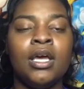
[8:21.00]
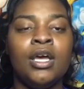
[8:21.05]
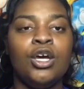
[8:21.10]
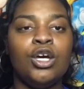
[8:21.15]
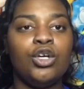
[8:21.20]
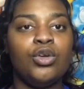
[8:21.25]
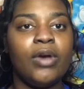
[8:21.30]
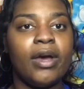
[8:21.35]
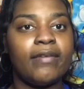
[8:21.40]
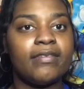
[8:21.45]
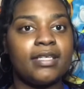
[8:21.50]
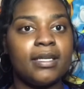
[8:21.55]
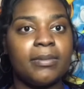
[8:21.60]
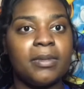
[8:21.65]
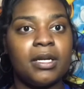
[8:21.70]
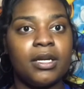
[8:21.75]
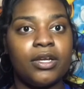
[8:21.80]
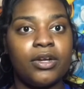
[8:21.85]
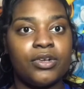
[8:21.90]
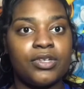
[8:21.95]
you have
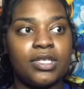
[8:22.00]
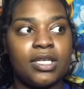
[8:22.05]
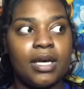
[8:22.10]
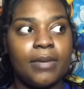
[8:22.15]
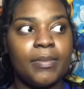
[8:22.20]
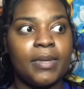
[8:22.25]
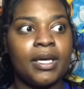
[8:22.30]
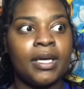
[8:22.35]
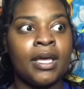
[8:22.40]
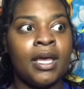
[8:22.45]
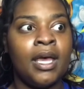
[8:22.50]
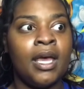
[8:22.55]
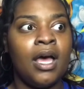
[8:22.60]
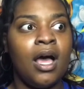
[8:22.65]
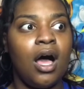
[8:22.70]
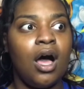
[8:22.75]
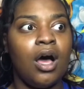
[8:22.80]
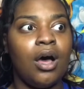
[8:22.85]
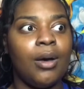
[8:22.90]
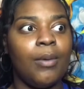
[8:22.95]
something in your stomach.
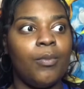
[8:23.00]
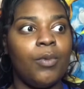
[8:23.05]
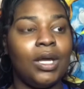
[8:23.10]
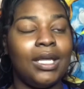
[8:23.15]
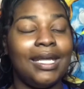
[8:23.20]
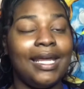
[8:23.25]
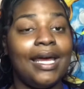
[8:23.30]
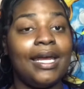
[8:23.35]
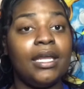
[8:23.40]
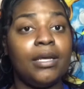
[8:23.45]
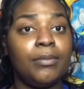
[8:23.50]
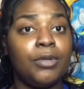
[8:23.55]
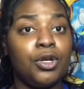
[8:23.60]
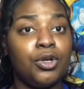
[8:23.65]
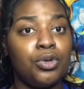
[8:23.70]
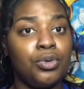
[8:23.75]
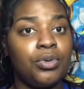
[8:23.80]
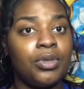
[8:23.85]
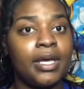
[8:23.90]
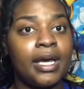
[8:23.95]
What led him to
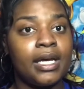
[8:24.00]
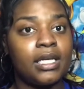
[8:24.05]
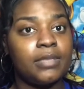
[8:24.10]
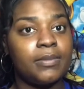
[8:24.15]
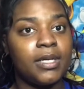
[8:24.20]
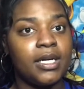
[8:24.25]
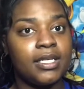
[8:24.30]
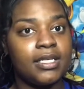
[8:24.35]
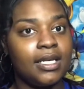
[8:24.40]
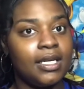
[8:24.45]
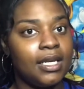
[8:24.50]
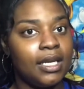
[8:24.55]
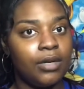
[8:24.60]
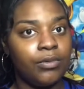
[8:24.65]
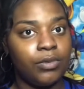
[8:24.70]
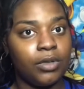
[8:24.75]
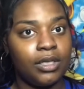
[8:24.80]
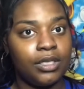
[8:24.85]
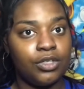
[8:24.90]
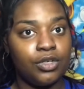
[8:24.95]
do that is because he didn't
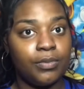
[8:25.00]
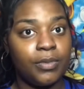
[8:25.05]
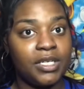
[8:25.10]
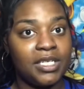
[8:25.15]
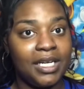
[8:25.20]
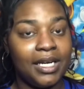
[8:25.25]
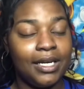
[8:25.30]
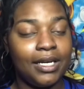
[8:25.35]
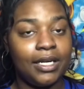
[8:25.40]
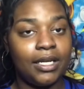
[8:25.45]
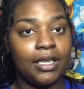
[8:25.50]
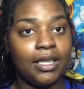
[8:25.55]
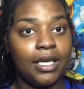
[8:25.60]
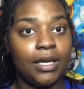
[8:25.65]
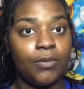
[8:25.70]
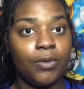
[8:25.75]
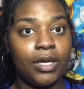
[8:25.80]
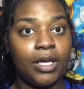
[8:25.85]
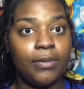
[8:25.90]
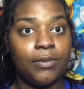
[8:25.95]
really too much eat anything
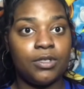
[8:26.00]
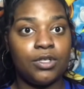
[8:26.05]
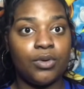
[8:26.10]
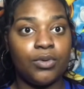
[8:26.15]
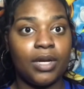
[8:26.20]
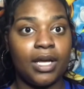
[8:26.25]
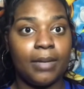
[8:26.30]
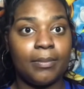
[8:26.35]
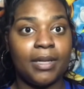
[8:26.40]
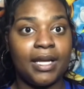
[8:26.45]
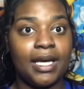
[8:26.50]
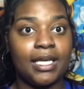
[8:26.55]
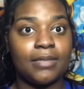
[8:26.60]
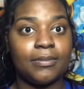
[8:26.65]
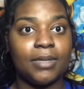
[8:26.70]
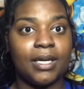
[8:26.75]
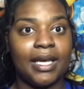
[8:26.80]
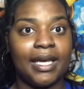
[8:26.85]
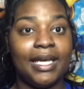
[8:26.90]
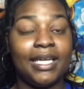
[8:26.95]
when he was donating
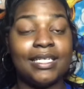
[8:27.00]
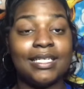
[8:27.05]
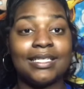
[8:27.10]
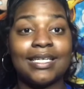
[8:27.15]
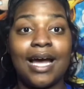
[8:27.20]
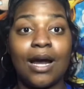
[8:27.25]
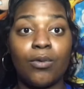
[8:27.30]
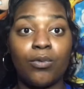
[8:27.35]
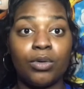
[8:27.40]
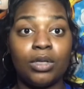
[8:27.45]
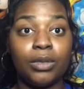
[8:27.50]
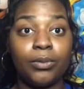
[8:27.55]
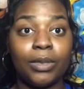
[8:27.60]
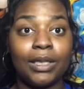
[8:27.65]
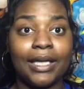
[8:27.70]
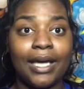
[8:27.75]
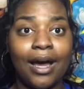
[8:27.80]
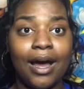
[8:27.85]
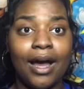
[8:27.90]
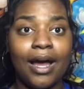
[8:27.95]
plasma, and he just got
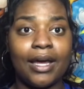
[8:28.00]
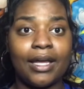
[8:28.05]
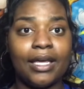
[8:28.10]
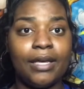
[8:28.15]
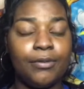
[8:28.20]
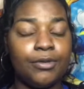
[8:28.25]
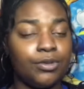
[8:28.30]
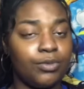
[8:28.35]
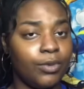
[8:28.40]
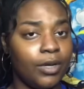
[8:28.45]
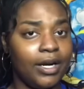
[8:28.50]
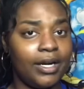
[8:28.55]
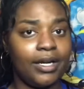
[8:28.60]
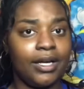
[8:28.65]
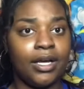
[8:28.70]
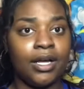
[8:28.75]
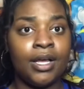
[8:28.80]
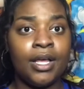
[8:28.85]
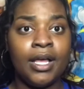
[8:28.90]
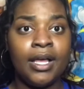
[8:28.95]
really hot. He was wearing
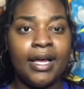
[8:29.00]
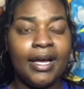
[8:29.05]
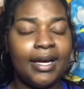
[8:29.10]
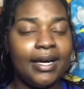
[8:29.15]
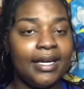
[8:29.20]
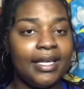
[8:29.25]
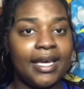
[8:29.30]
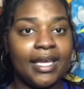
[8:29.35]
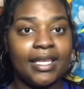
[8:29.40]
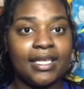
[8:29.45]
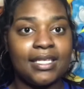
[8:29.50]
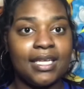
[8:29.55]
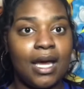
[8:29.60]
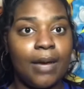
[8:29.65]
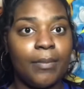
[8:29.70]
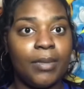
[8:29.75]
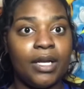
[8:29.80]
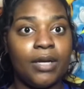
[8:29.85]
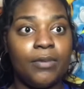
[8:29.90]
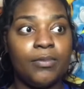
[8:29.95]
a hoodie at the time,
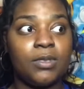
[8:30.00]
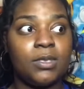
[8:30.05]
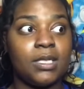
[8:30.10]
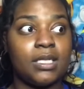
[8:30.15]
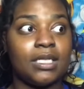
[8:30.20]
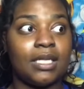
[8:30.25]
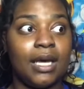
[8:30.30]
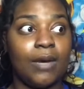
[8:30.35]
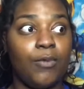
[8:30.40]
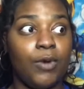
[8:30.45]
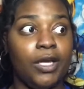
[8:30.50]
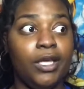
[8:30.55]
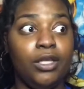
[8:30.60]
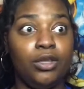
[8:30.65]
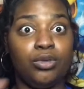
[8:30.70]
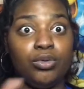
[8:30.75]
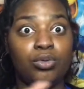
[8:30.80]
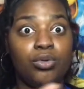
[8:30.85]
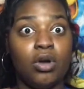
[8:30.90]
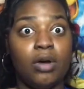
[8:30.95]
but it was just like when he
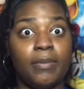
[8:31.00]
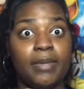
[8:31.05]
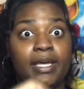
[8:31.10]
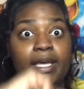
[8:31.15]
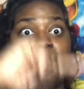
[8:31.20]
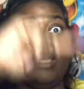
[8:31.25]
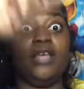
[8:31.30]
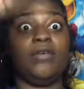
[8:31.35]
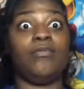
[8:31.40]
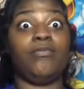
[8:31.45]
threw up, it